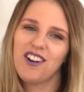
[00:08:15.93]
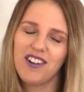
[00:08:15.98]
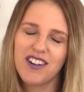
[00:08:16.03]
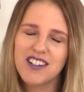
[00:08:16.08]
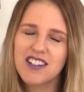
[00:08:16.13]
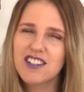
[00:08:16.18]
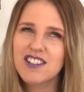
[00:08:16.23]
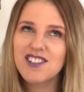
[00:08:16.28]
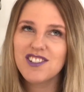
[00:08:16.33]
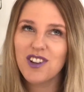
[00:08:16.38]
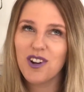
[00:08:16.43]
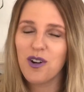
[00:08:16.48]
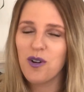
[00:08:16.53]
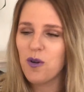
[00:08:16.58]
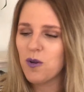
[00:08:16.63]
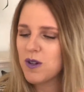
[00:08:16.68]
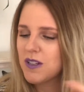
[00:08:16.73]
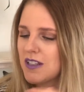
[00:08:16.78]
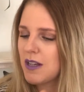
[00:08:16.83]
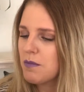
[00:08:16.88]
It's
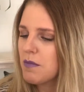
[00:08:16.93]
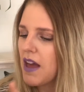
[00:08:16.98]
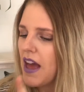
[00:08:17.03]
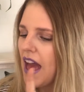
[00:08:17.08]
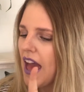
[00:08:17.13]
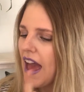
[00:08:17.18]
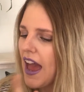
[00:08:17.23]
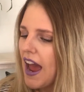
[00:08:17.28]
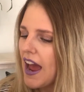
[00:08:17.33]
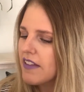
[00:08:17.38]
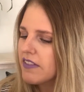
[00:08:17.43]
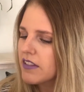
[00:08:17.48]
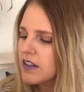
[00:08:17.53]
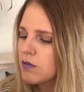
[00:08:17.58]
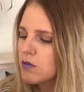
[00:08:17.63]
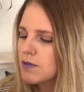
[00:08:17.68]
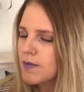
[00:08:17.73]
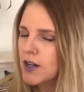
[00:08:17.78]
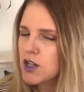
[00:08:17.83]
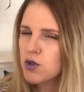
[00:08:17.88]
so awesome. And
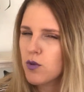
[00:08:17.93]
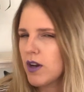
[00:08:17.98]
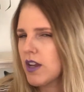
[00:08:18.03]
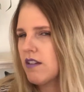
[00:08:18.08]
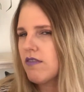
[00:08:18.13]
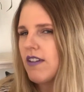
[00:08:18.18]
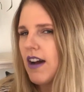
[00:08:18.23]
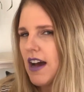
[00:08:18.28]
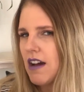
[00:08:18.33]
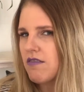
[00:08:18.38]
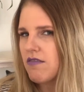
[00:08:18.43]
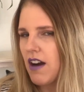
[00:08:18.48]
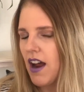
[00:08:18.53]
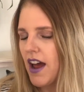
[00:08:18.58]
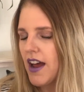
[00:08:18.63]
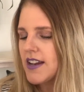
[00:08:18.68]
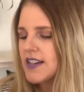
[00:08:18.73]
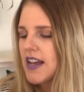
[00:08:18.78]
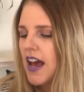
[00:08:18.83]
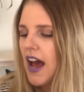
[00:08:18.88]
it was about 25
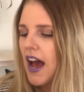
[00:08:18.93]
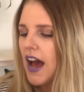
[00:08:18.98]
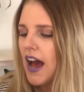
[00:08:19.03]
Rand.